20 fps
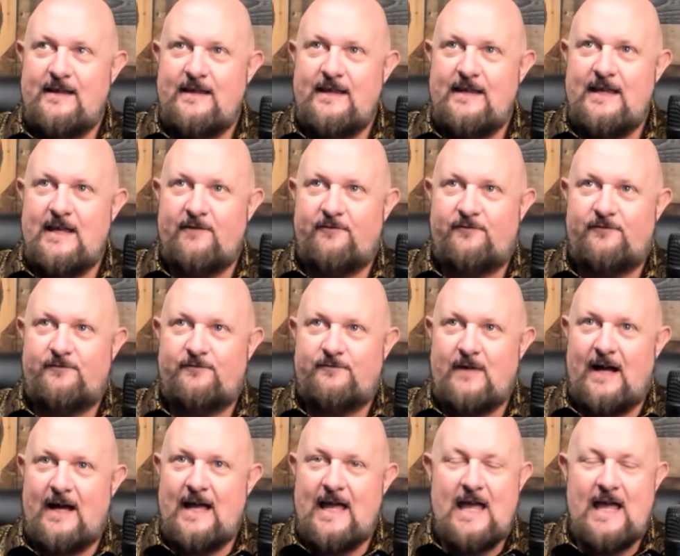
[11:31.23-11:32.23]
if
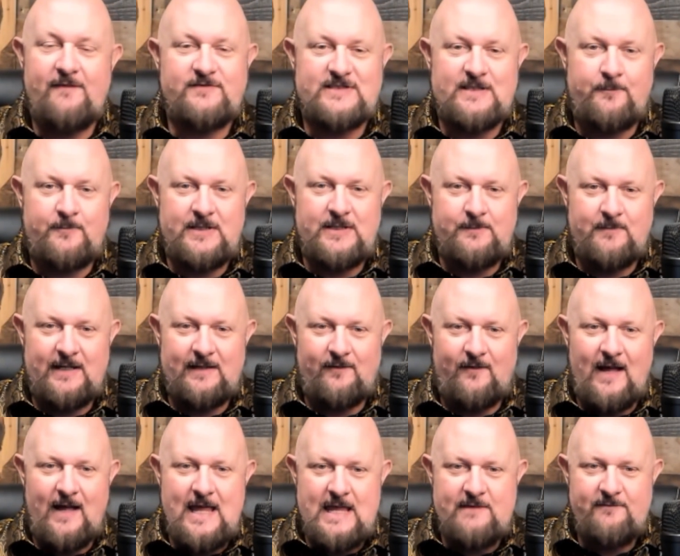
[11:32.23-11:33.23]
I have somebody in my
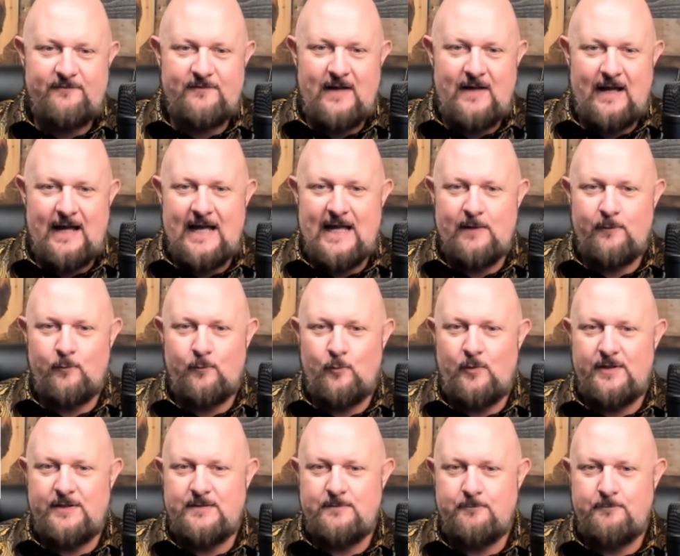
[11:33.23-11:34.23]
life, I
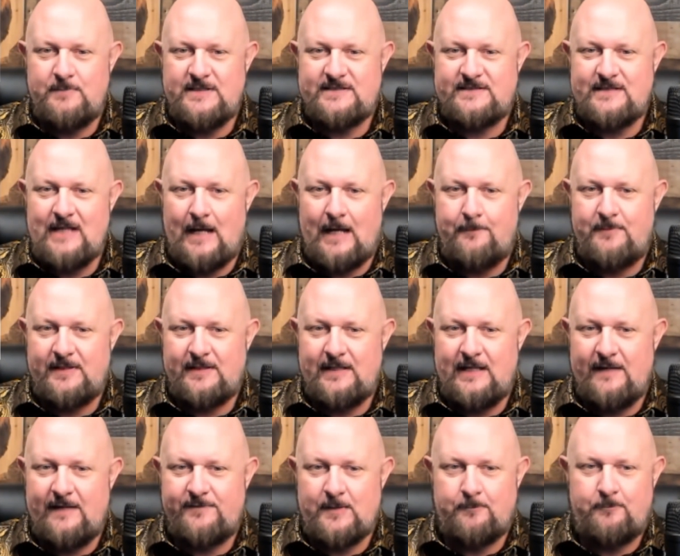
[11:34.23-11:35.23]
wouldn't be stopping
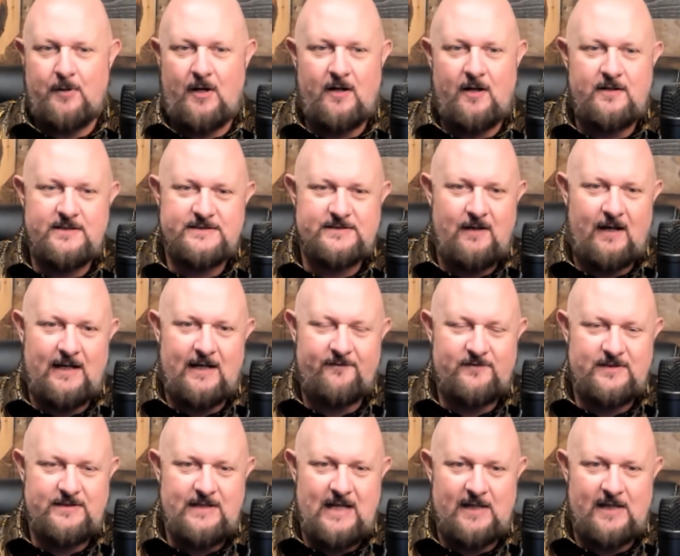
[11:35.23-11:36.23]
at the bar as
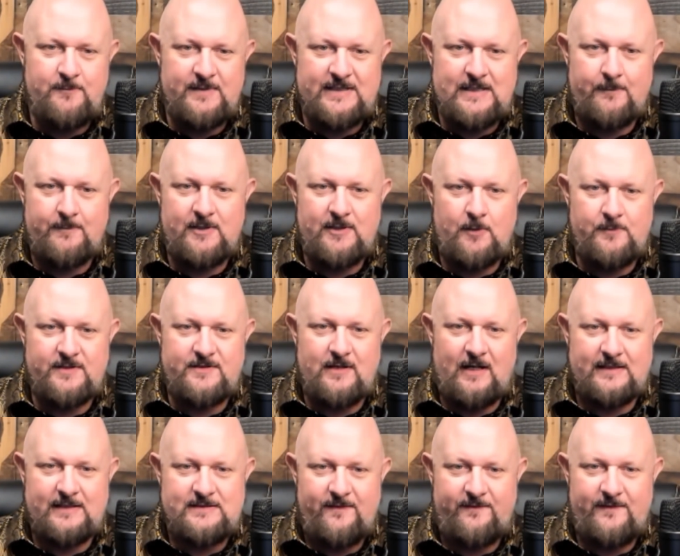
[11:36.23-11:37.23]
often. I'd be coming home to
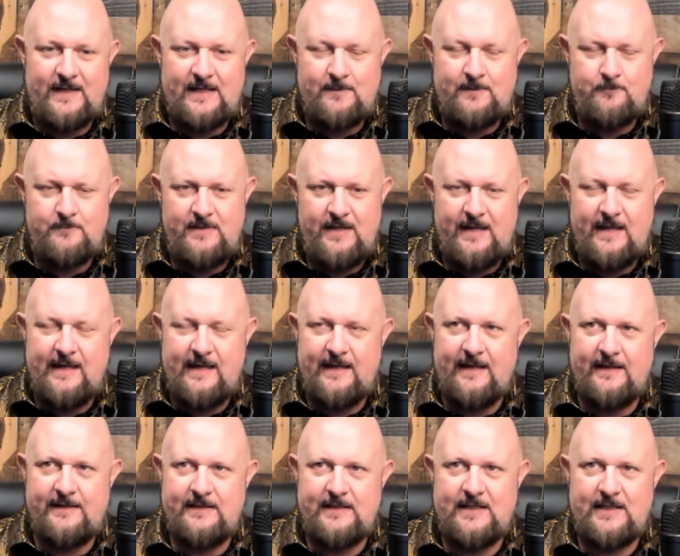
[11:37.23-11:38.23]
talk to them.
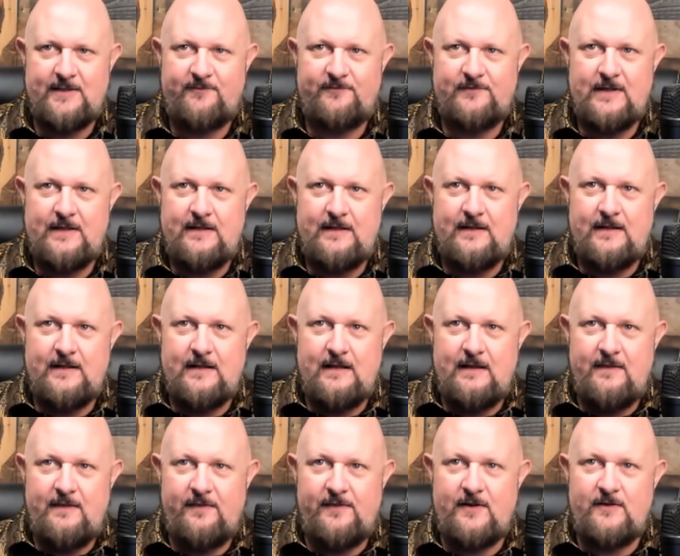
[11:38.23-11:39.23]
And if
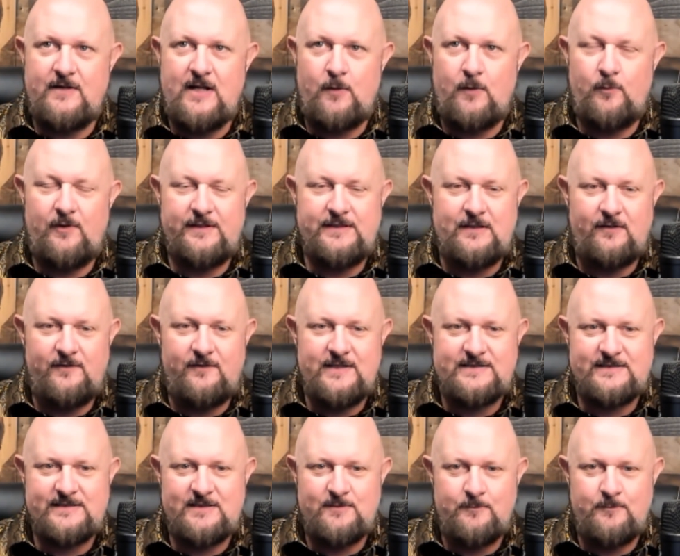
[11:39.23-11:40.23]
they're not willing to
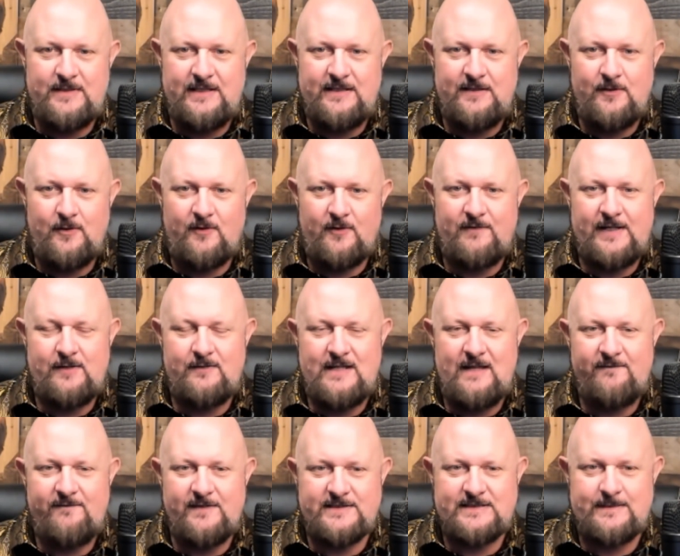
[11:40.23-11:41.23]
listen to me, or if I don't
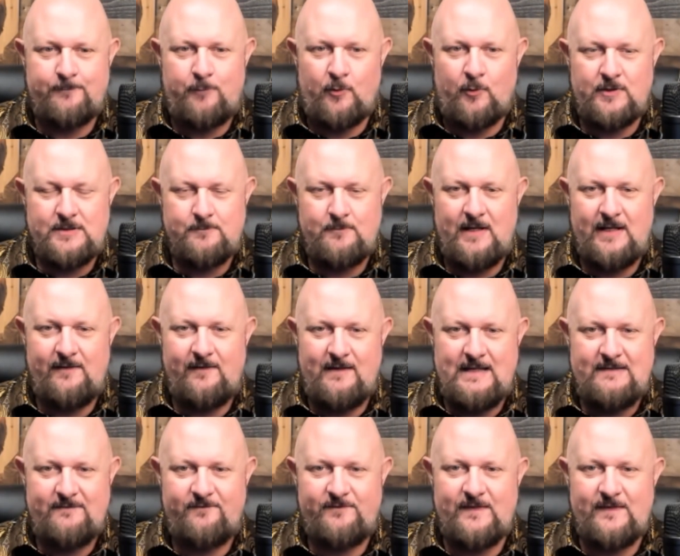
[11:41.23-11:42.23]
have that support in my
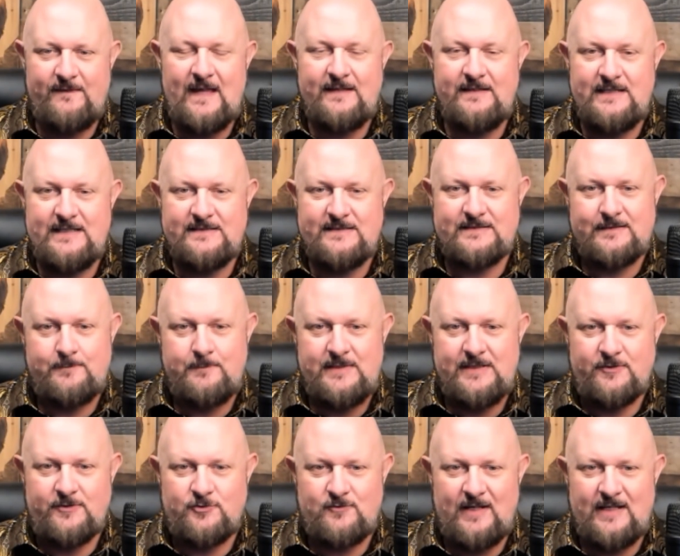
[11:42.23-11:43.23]
life, then that needs to be
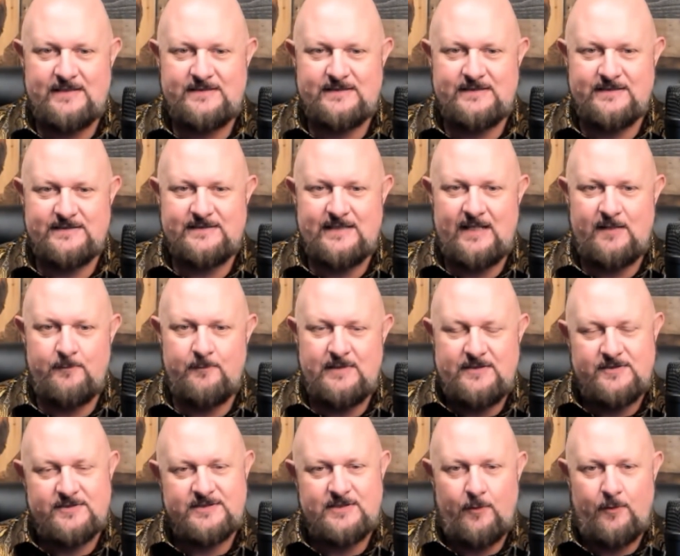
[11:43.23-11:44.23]
addressed instead of me
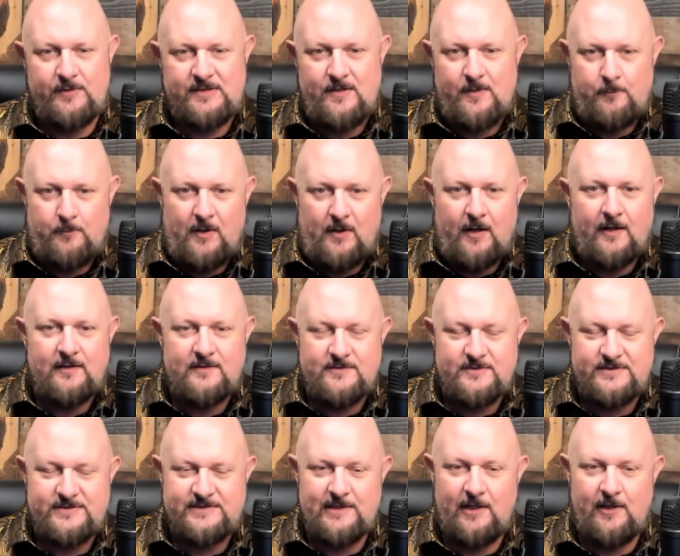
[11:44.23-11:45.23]
just going to the bar.
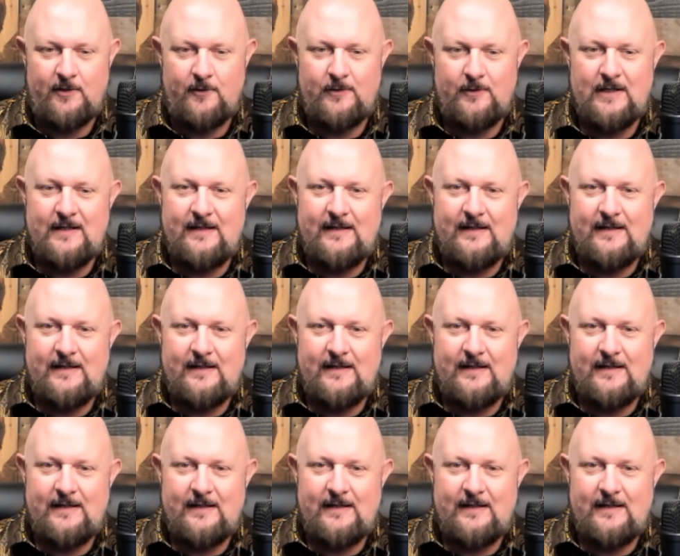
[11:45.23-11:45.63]
So